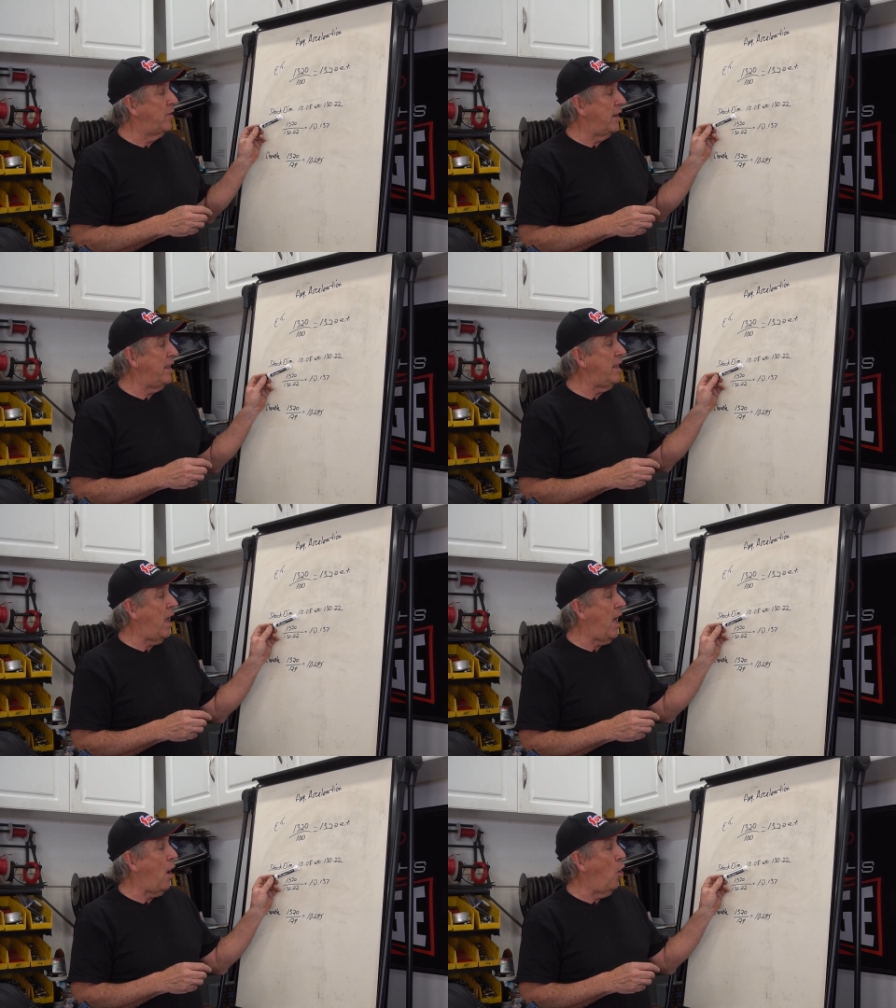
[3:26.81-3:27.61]
that
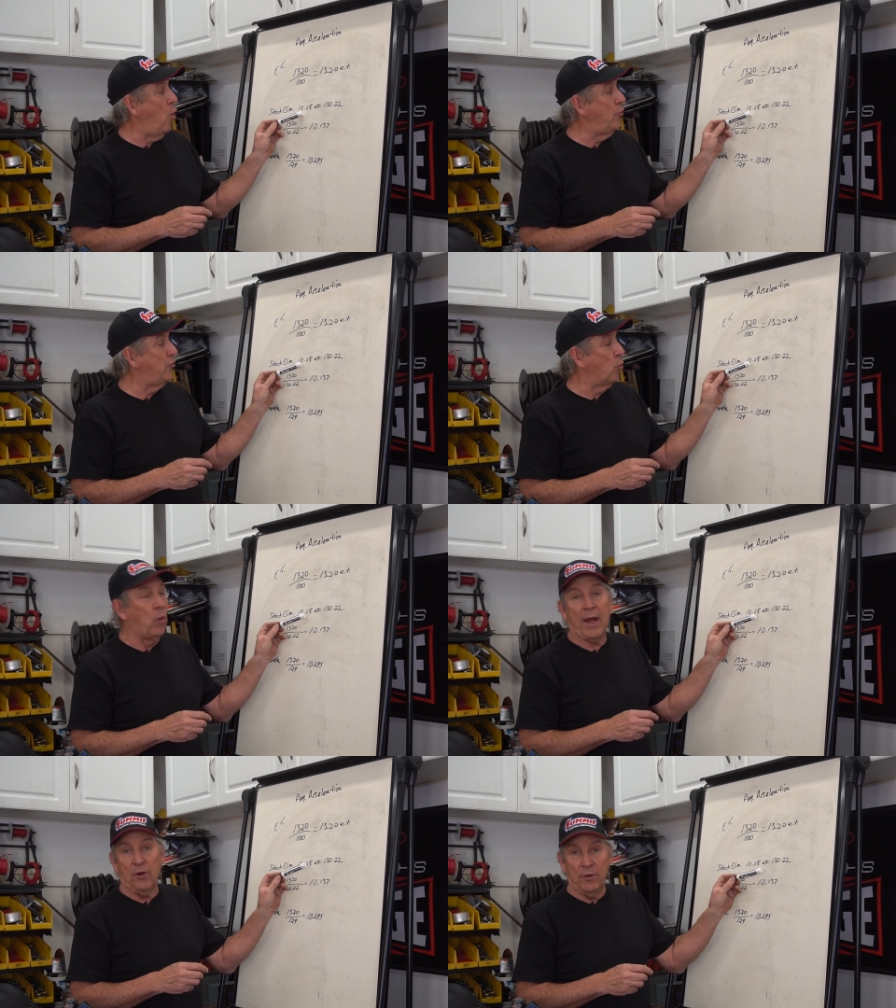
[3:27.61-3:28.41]
he owns the
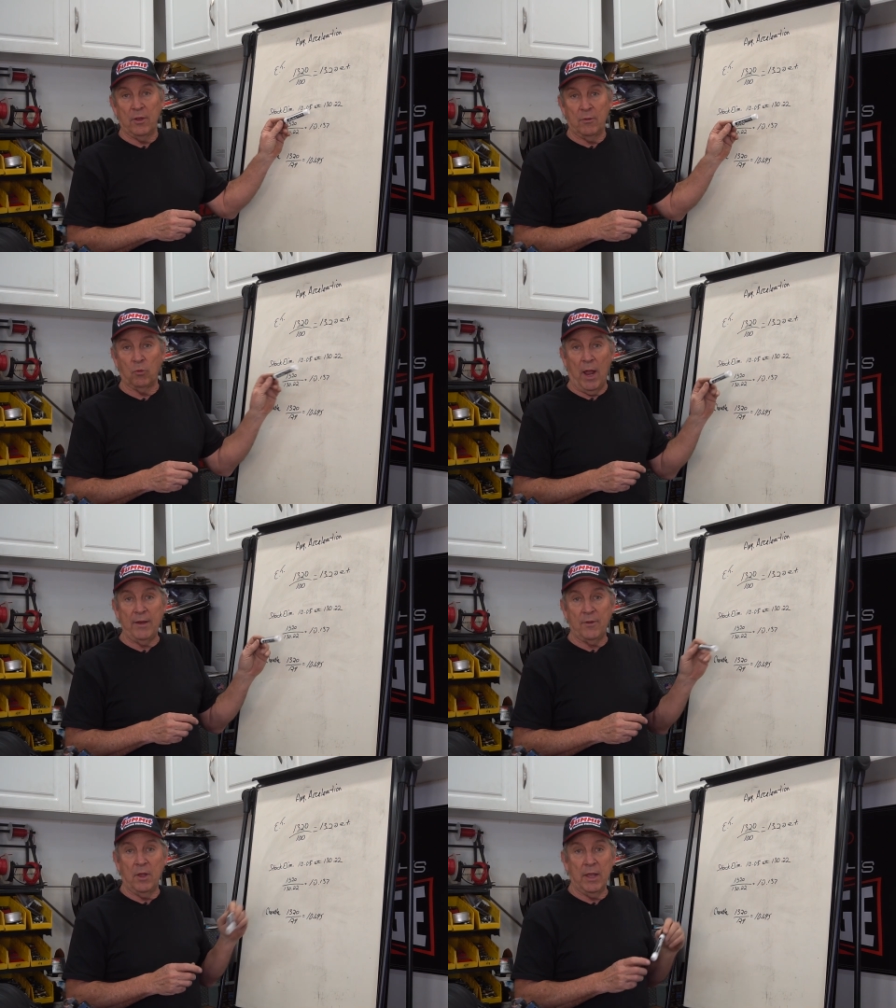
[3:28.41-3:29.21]
record,
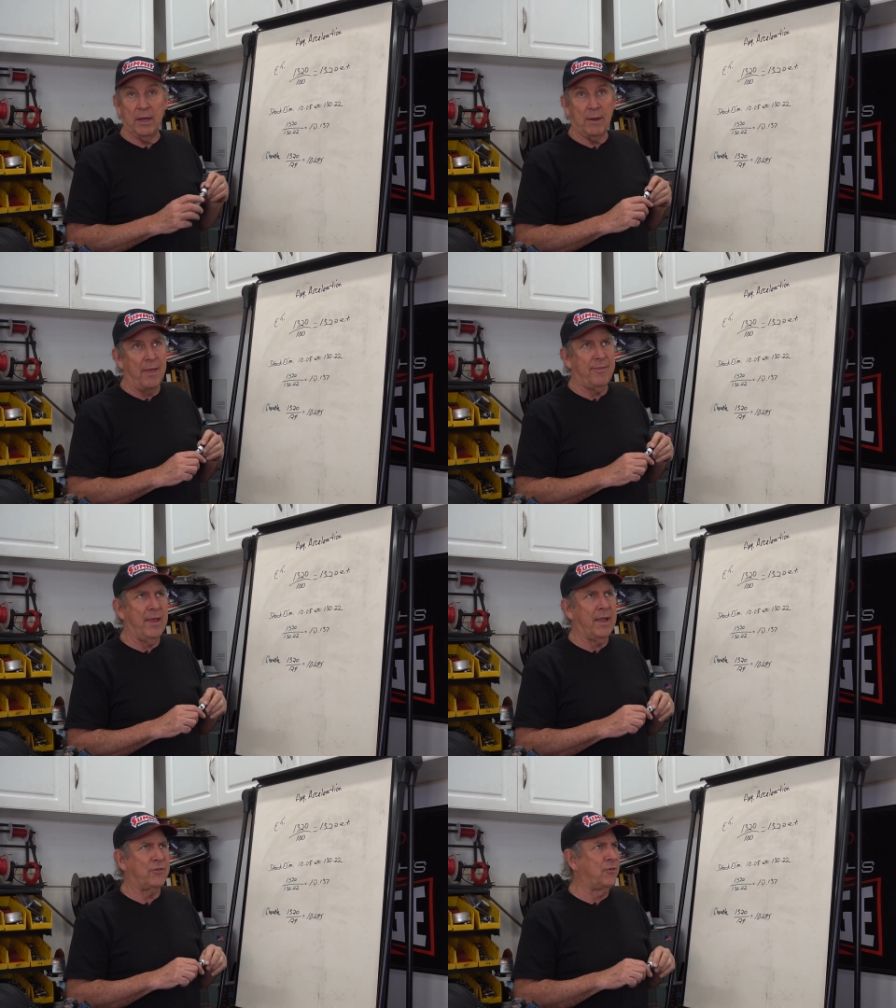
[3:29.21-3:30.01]
right? In, I
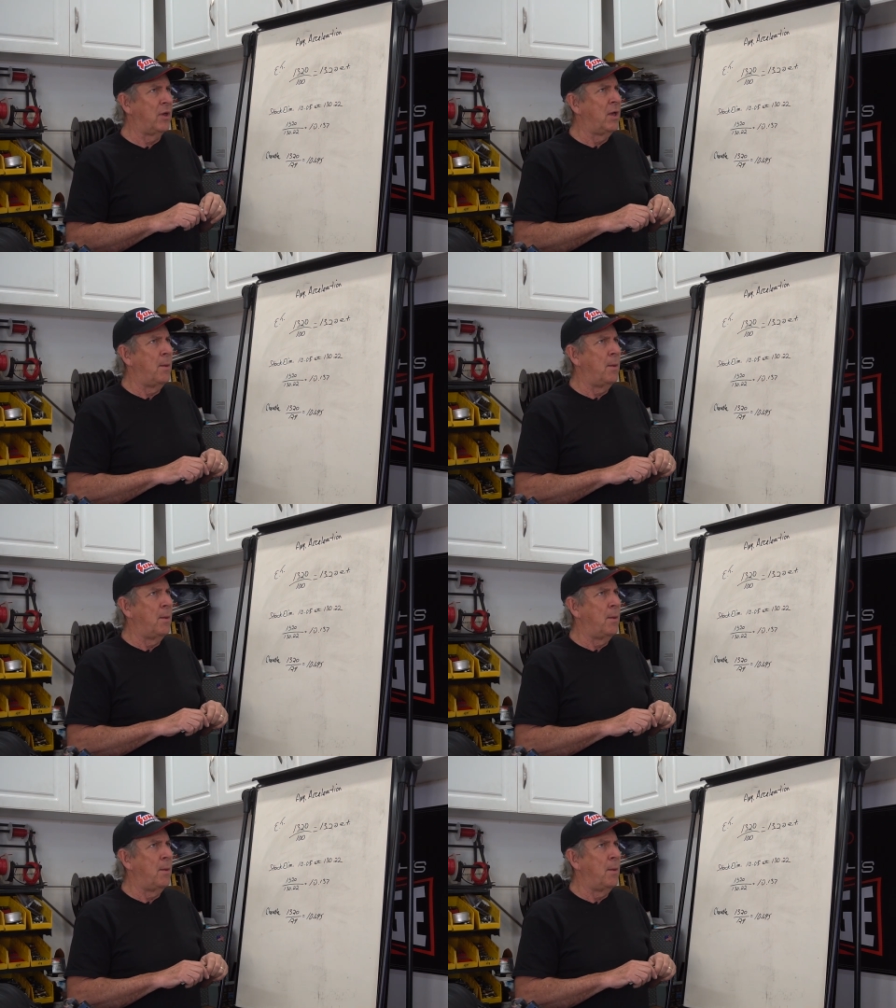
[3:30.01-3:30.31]
think it's